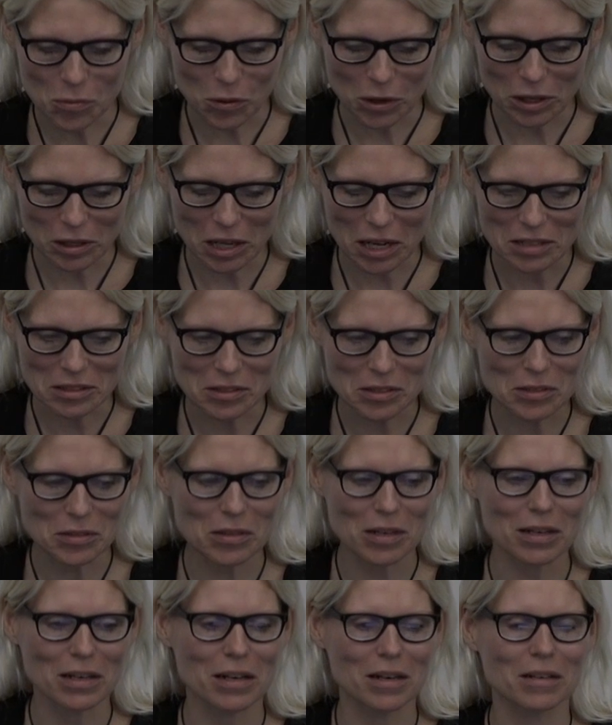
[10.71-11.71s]
more or less.
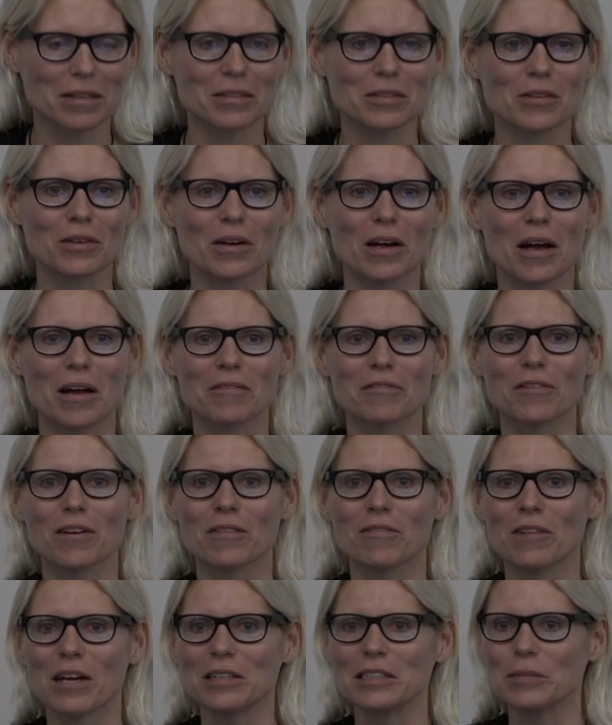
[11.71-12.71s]
So I have
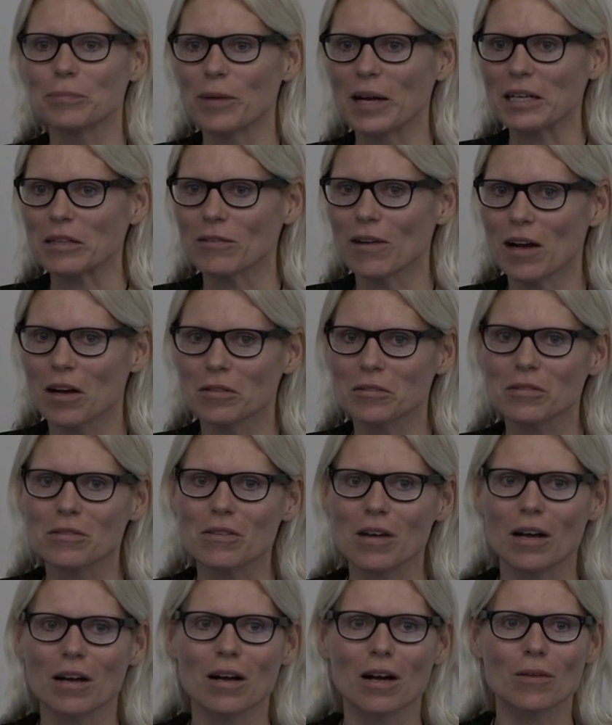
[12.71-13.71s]
a varied background
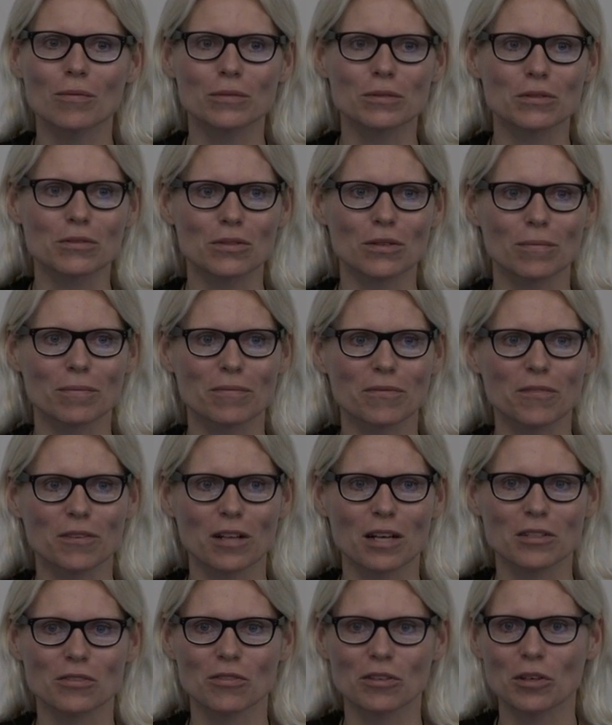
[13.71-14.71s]
with some
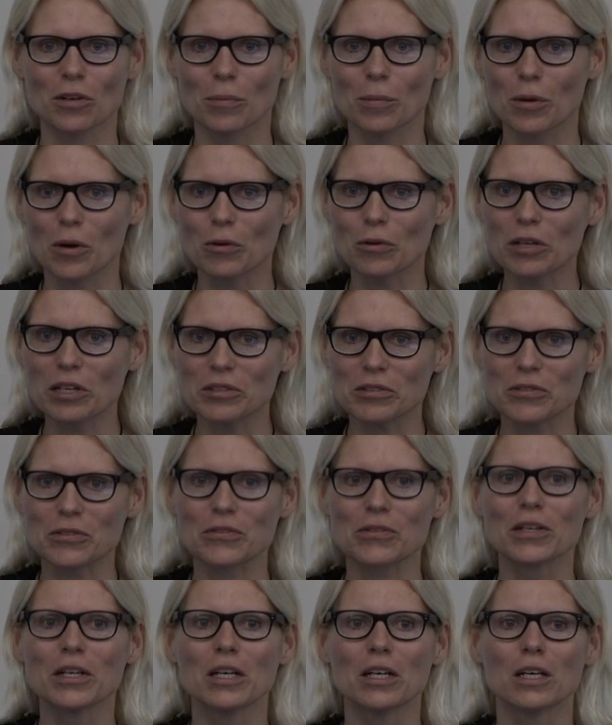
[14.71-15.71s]
philosophy
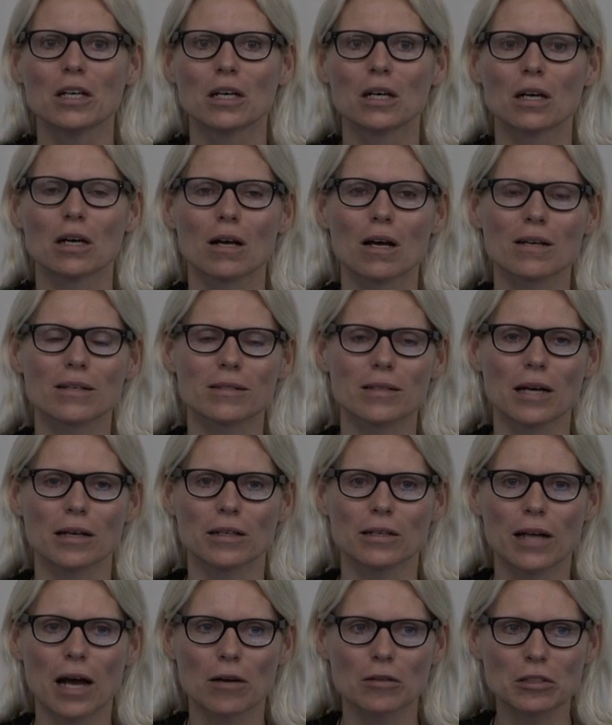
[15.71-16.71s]
components.
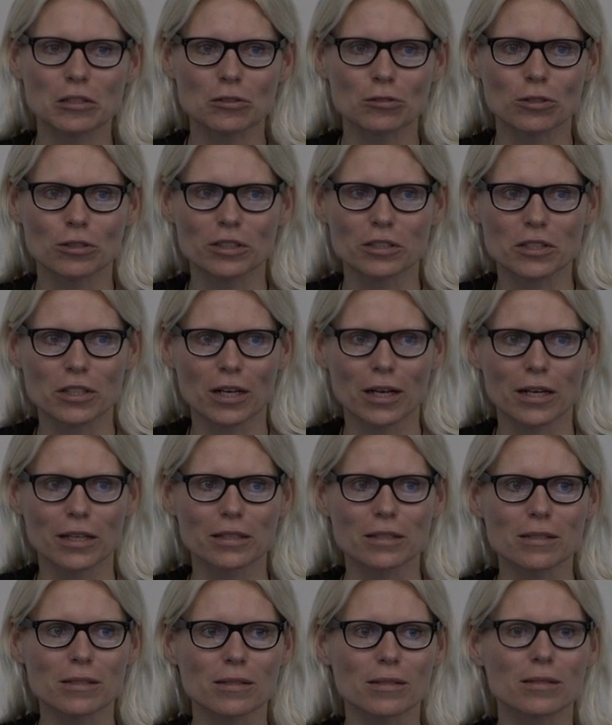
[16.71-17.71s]
Started out in
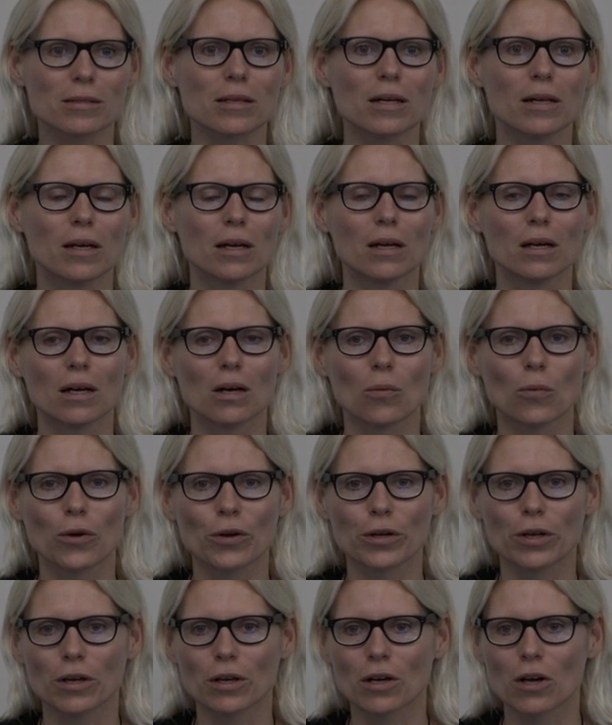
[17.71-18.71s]
neuroscience,
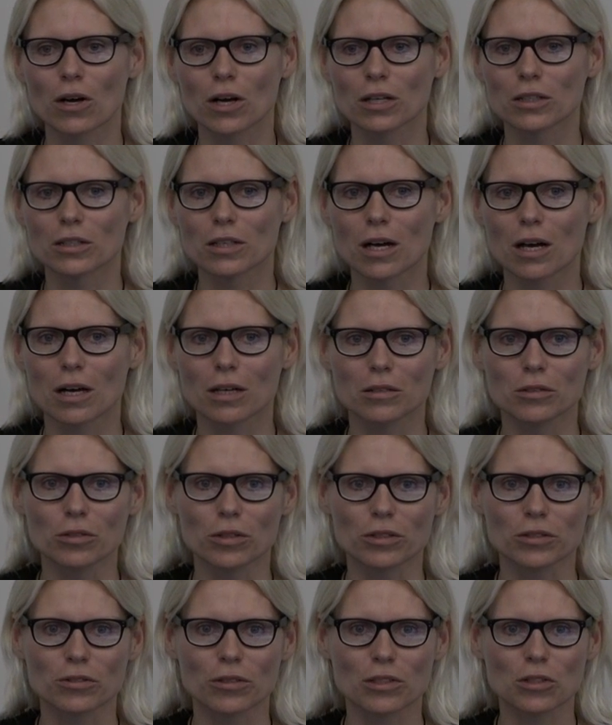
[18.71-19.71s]
working on
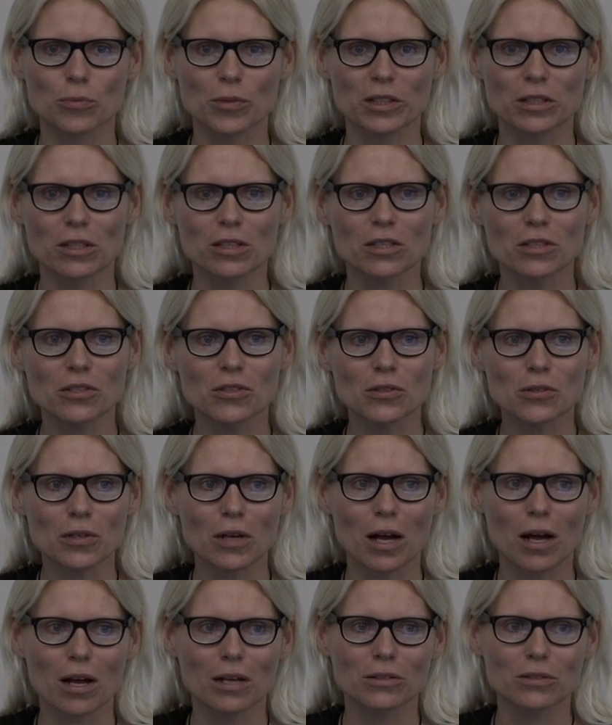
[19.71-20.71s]
neurotransmitters,
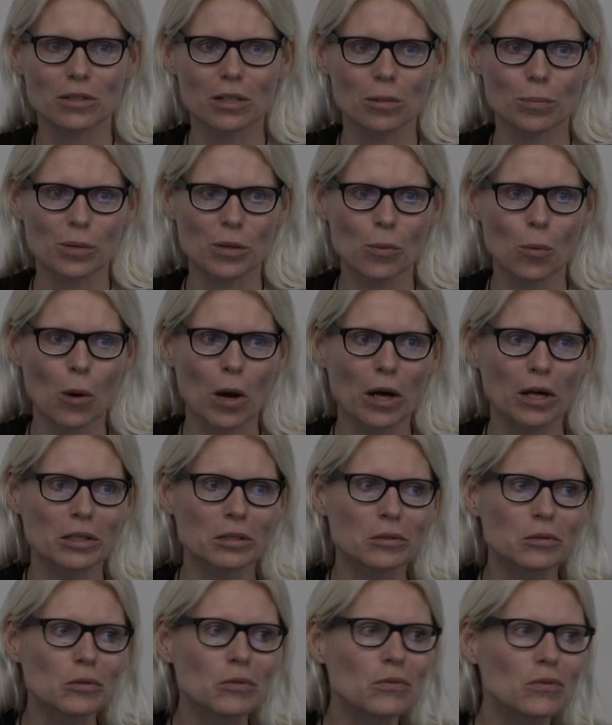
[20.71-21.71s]

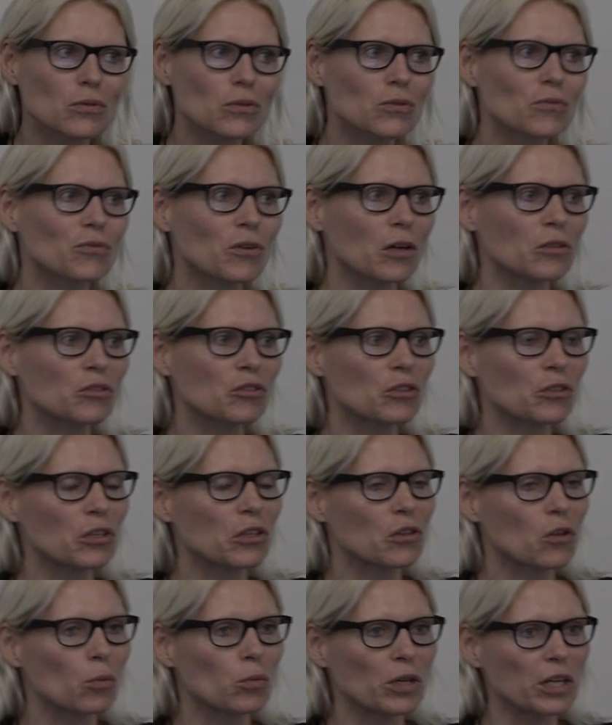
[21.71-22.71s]
DLP1's function
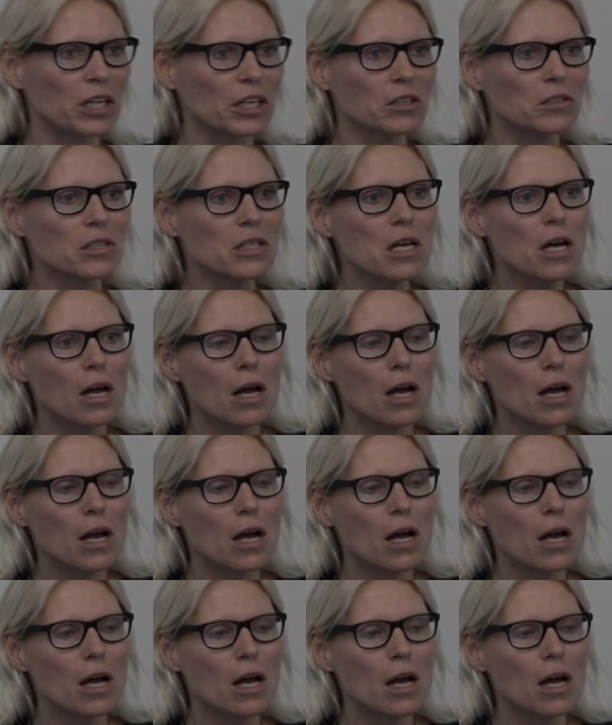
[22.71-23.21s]
in the brain.